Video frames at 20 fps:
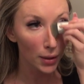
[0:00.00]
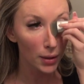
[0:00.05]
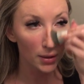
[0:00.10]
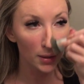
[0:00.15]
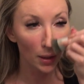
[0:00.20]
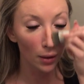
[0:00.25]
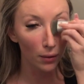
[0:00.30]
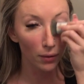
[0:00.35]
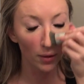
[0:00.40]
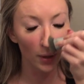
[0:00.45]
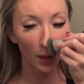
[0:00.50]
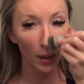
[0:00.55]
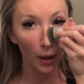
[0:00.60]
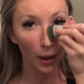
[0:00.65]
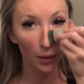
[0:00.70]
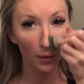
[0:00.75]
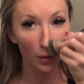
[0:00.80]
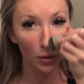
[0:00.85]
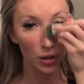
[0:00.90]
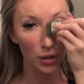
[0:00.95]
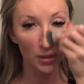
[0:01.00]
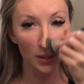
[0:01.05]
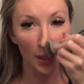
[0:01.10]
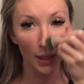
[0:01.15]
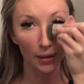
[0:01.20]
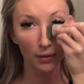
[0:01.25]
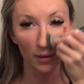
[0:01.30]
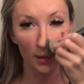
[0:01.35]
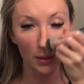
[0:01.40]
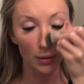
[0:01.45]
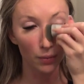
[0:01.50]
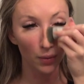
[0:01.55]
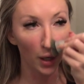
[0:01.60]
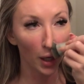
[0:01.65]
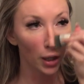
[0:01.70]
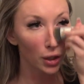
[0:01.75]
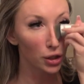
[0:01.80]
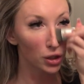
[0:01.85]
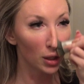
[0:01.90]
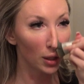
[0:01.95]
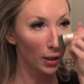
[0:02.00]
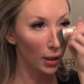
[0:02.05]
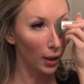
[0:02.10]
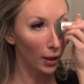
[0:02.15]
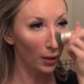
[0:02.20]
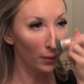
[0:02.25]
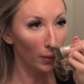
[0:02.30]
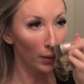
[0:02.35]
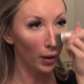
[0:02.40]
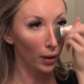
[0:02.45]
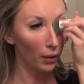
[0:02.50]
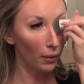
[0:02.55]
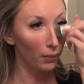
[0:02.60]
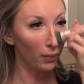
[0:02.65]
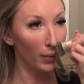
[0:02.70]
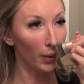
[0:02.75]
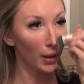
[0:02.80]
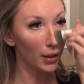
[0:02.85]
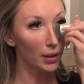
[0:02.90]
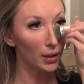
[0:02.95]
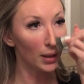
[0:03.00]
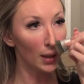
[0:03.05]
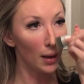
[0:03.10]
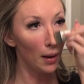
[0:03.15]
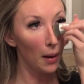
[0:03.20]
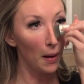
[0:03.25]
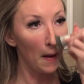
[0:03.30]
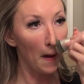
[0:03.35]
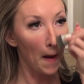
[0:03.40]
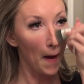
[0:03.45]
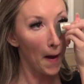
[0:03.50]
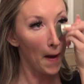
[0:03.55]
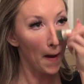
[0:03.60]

So then I will just take this brush and I will blend it in.